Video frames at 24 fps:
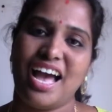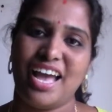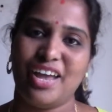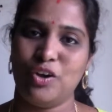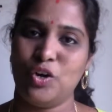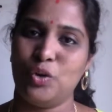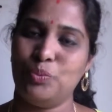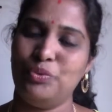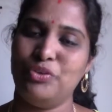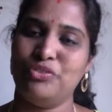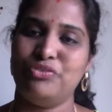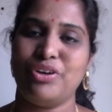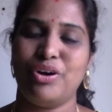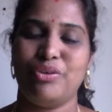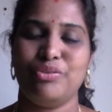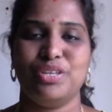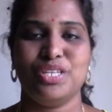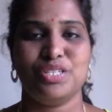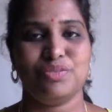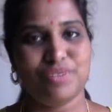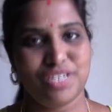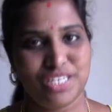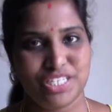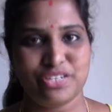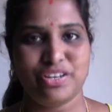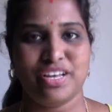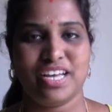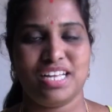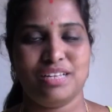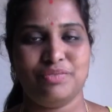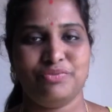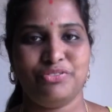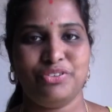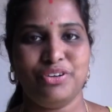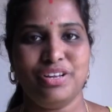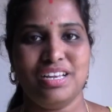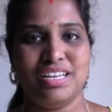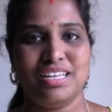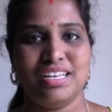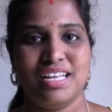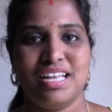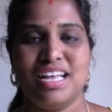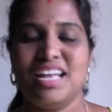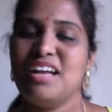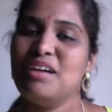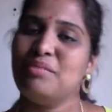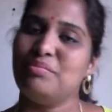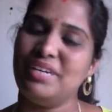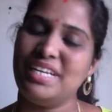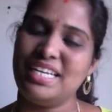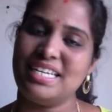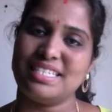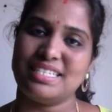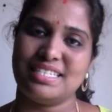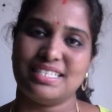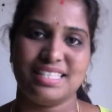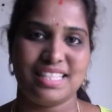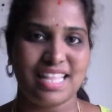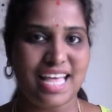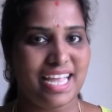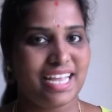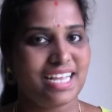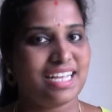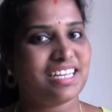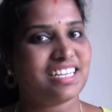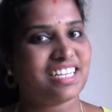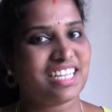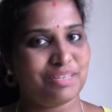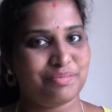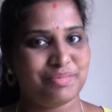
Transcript: I hope you found this video helpful. Please like,